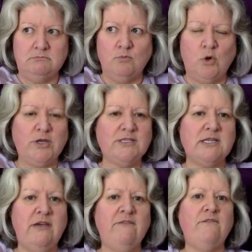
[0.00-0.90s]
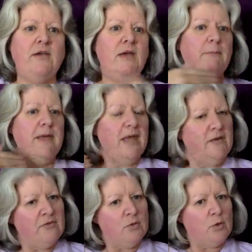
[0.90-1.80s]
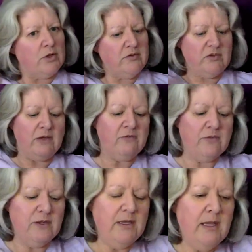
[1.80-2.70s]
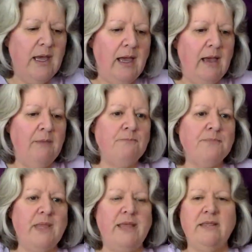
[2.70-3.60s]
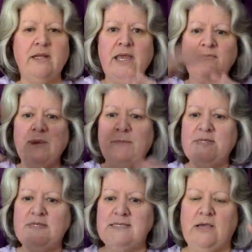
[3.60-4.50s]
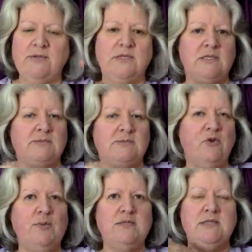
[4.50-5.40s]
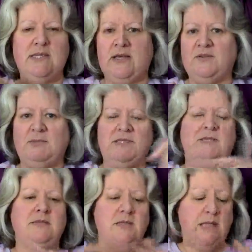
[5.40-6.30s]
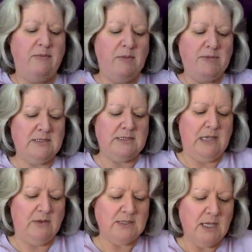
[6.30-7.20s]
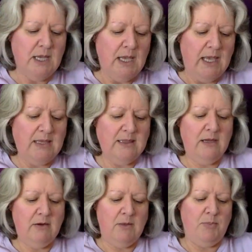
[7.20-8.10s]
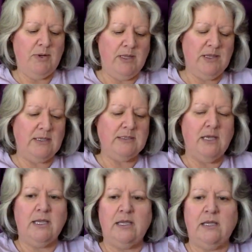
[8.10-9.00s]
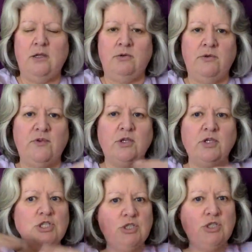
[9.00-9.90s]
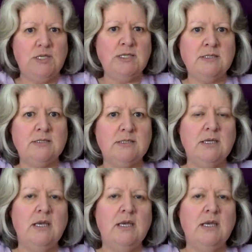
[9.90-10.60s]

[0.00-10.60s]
work stuff, my after work stuff. And then I have my business hours. So it's before business and after business. So then I have my business hours. In there, I'm putting things like, you know, you've got your to-do lists.